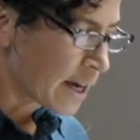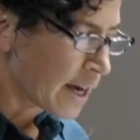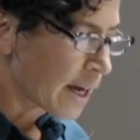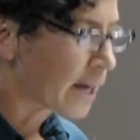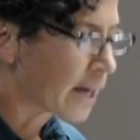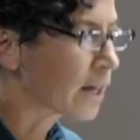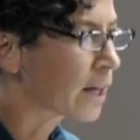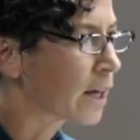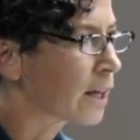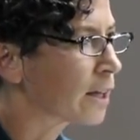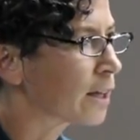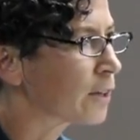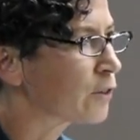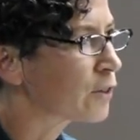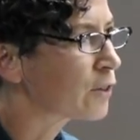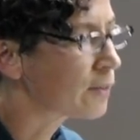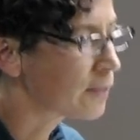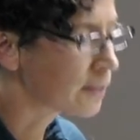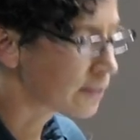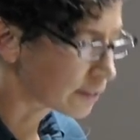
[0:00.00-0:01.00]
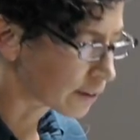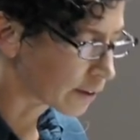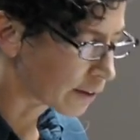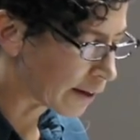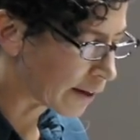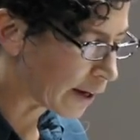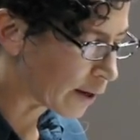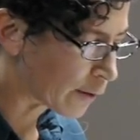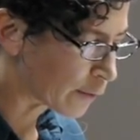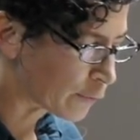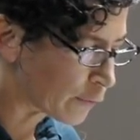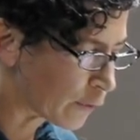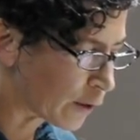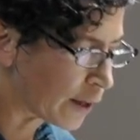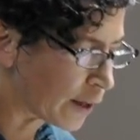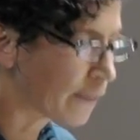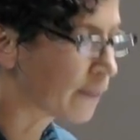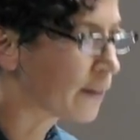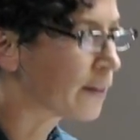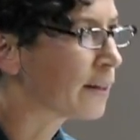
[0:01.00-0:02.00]
And I just need to
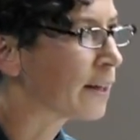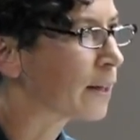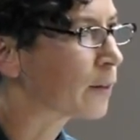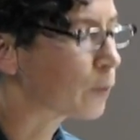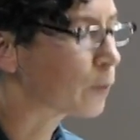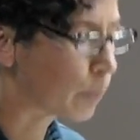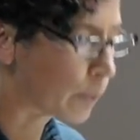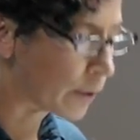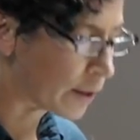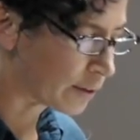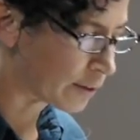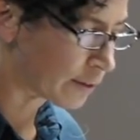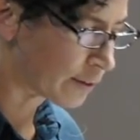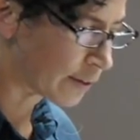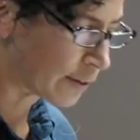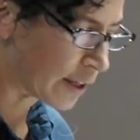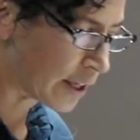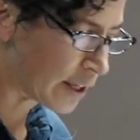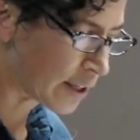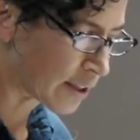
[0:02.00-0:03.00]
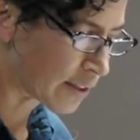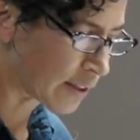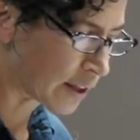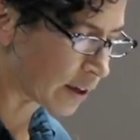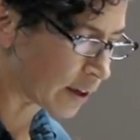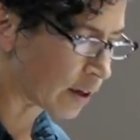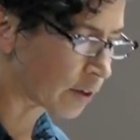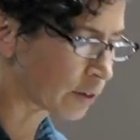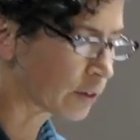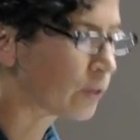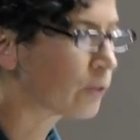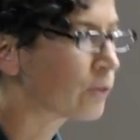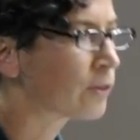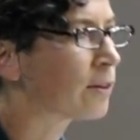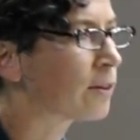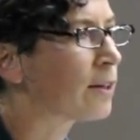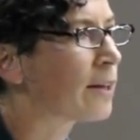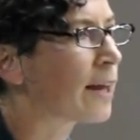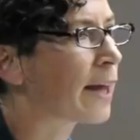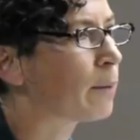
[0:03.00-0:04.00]
clarify in the next piece here that I'll use
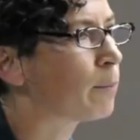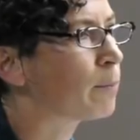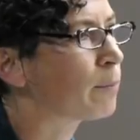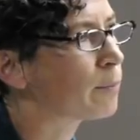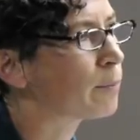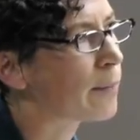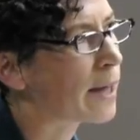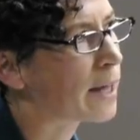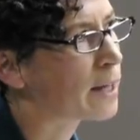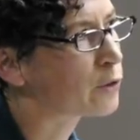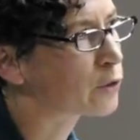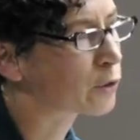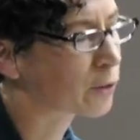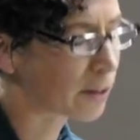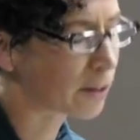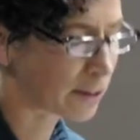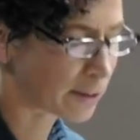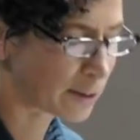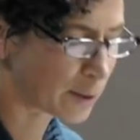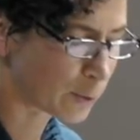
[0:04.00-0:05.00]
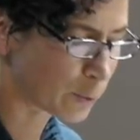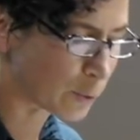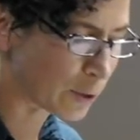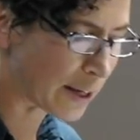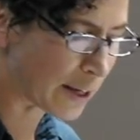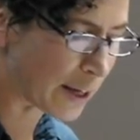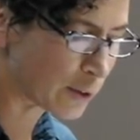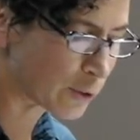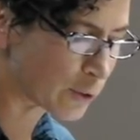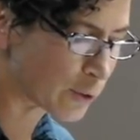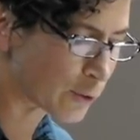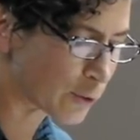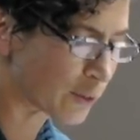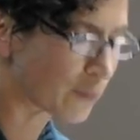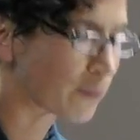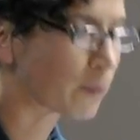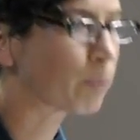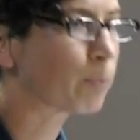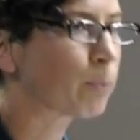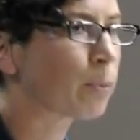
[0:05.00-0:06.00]
the name Mandurah in relation to
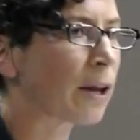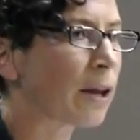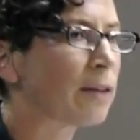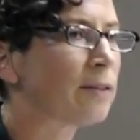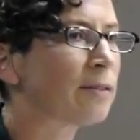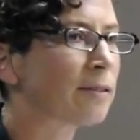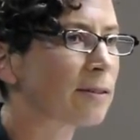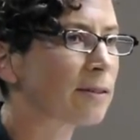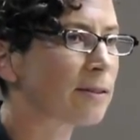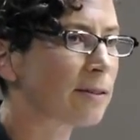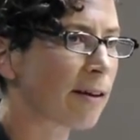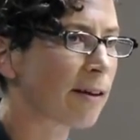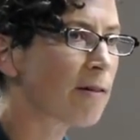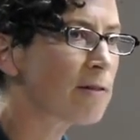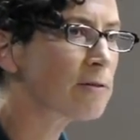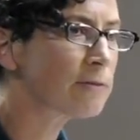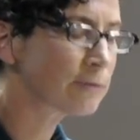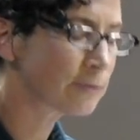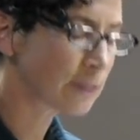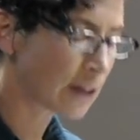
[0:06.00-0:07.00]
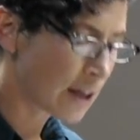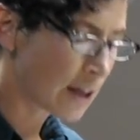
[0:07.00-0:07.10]
the place itself.